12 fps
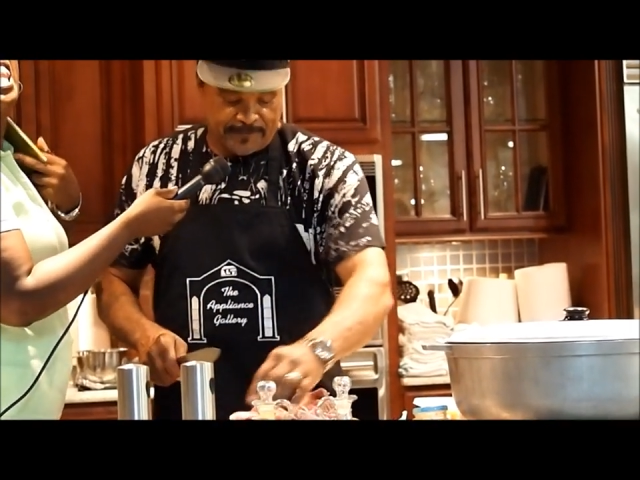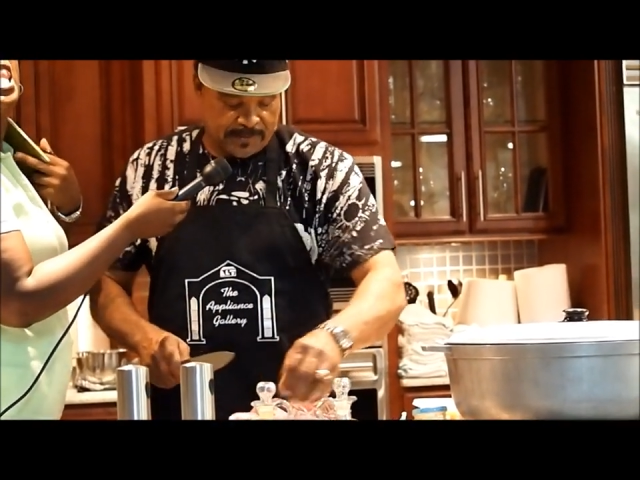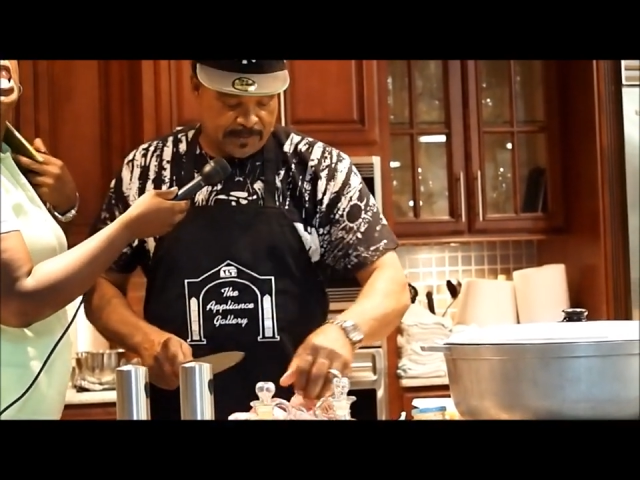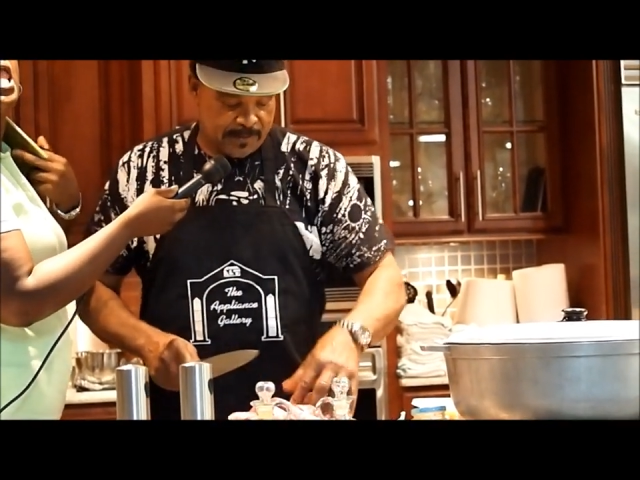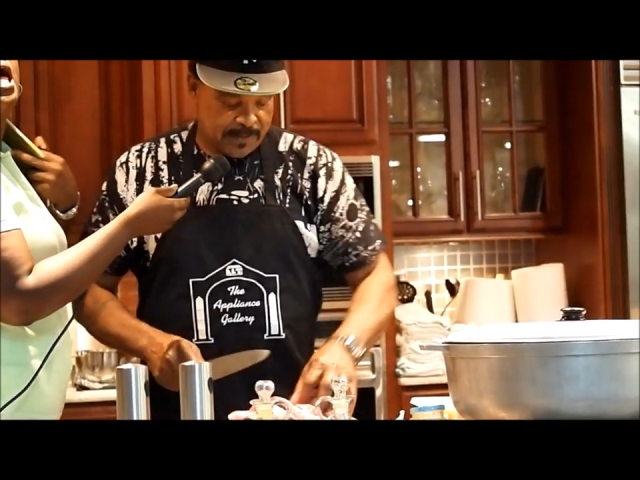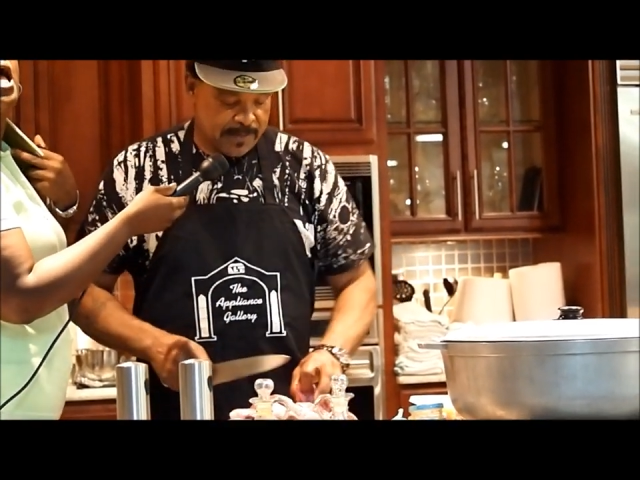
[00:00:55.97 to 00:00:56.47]

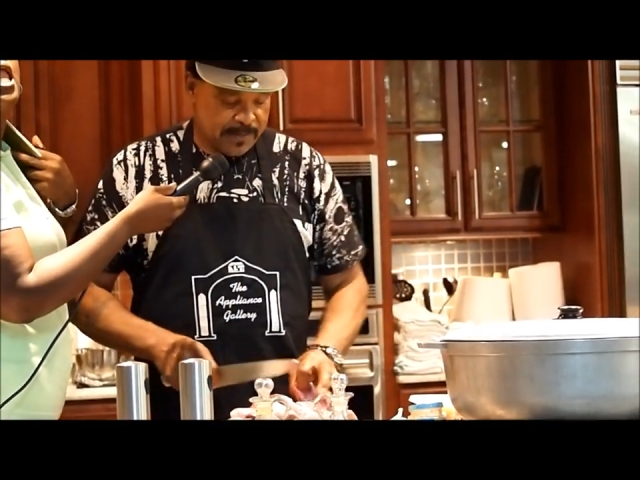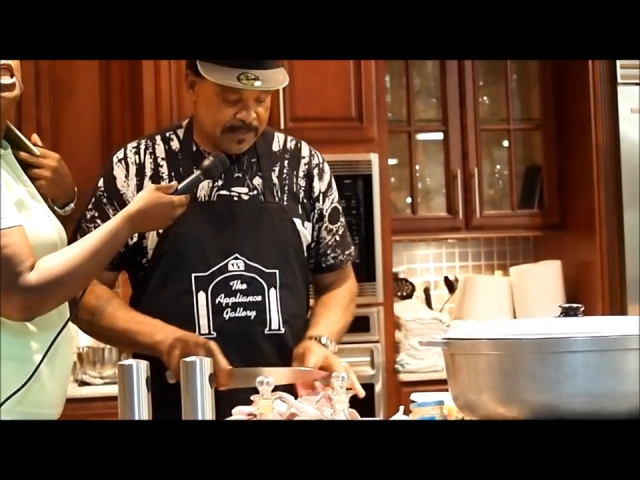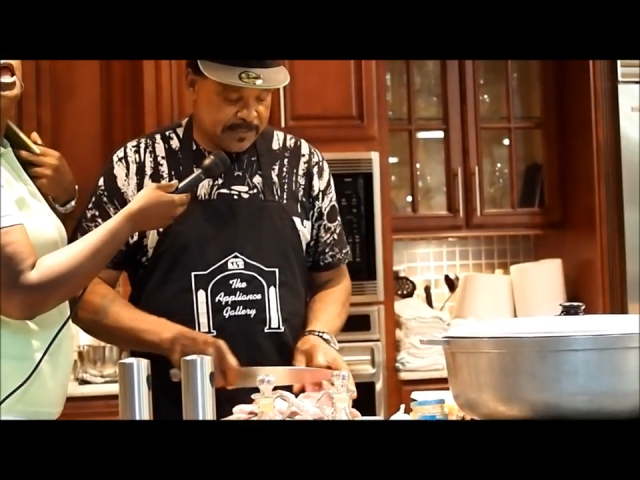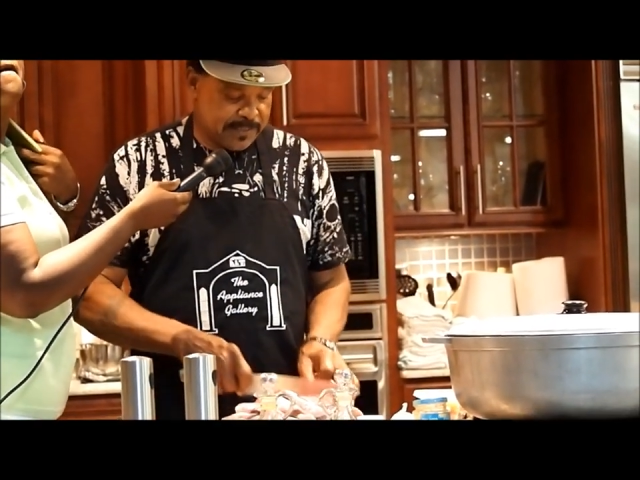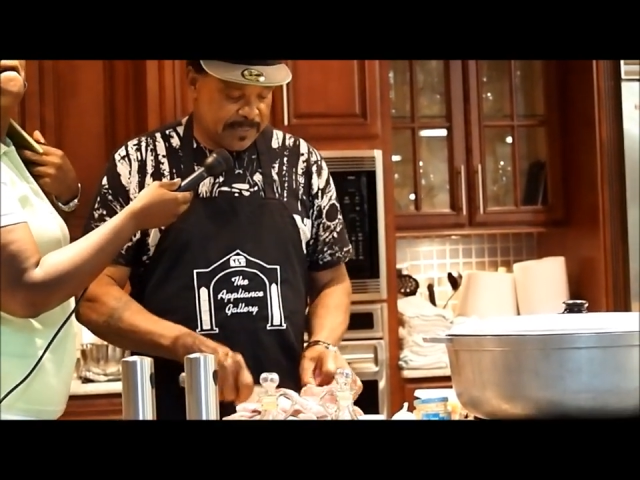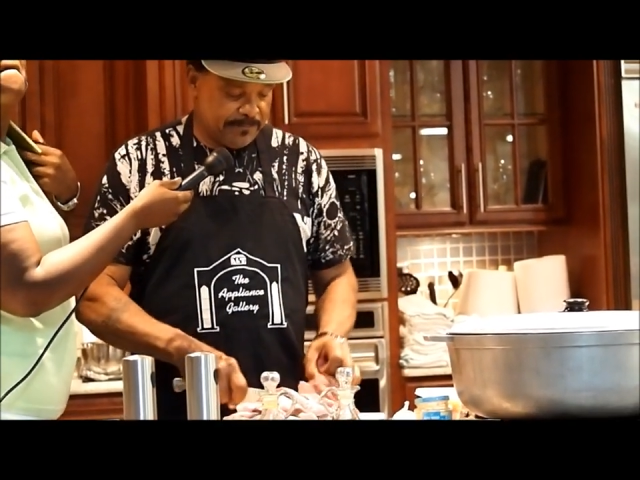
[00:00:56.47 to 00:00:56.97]
the
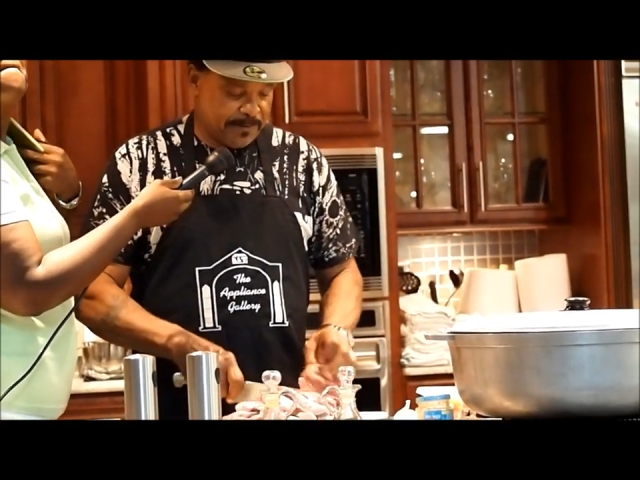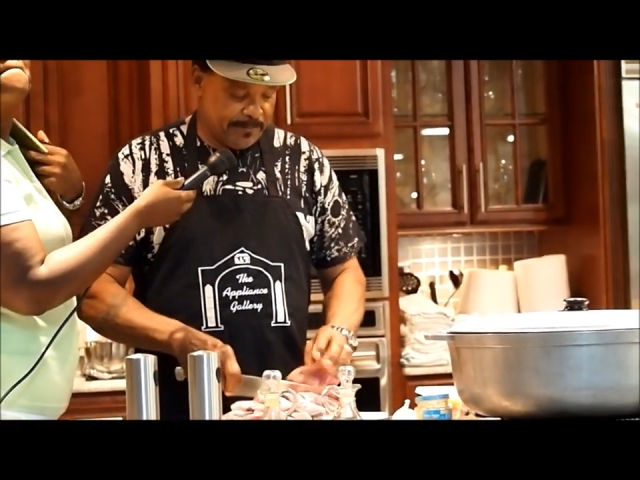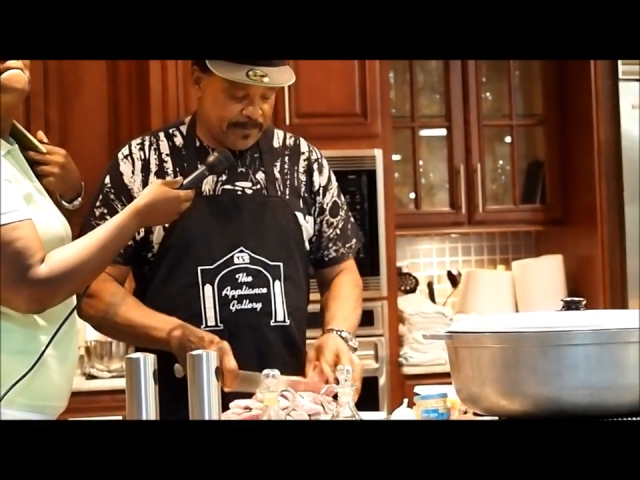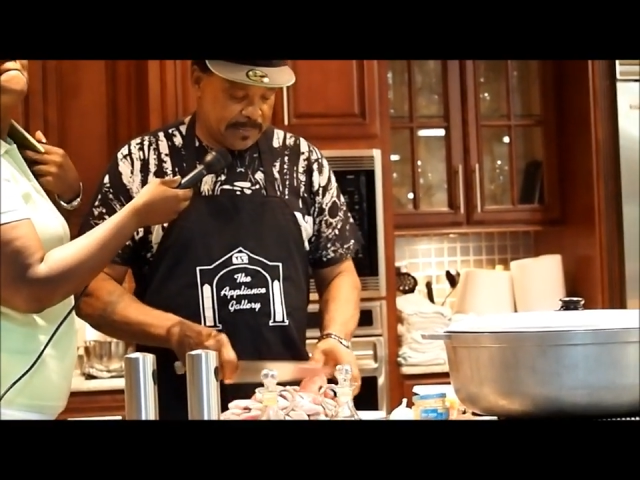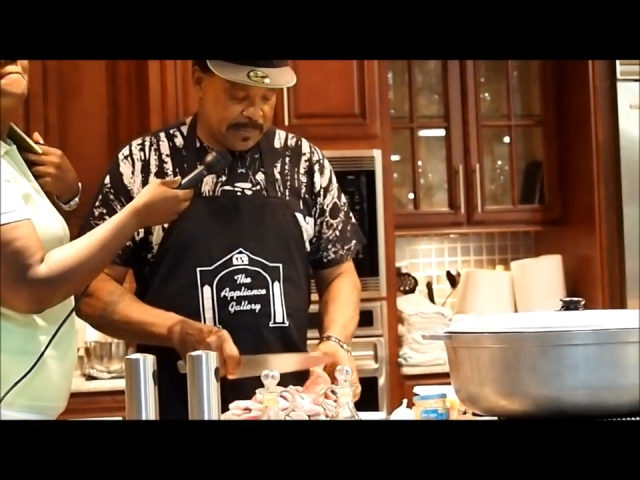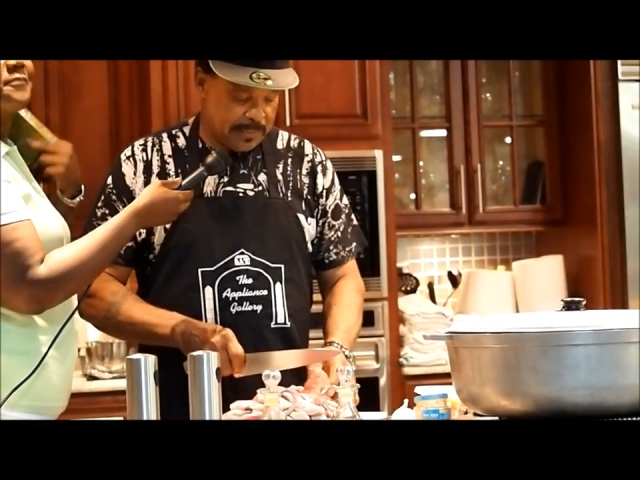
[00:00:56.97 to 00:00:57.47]
same
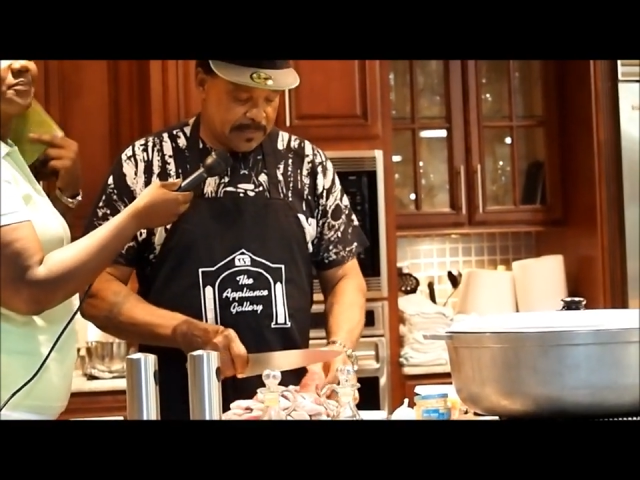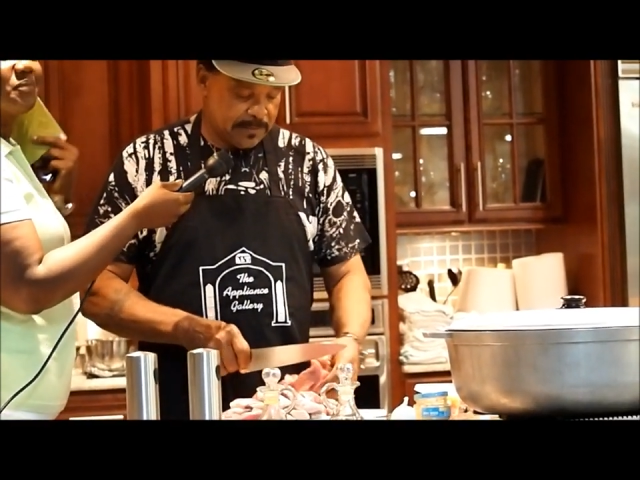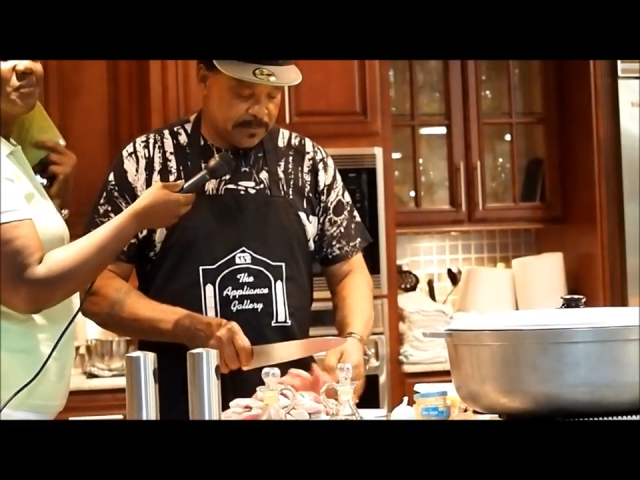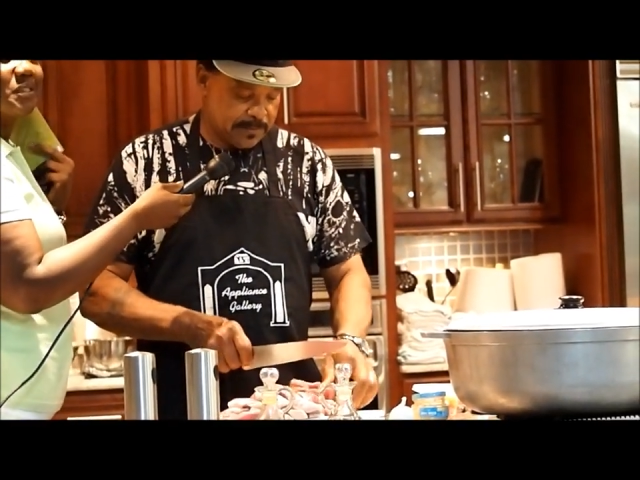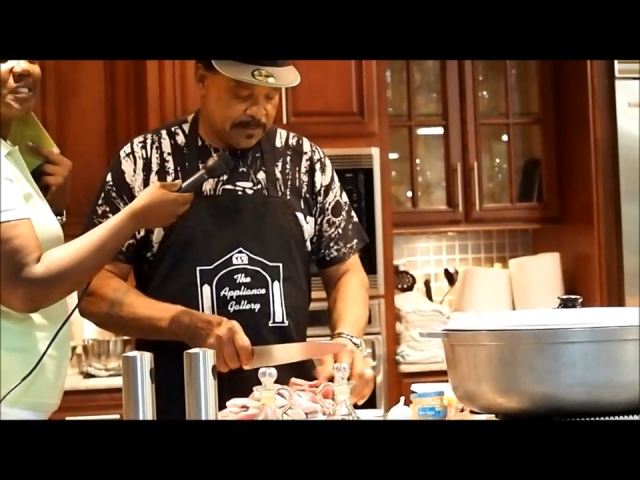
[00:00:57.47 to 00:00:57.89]
amount of heat.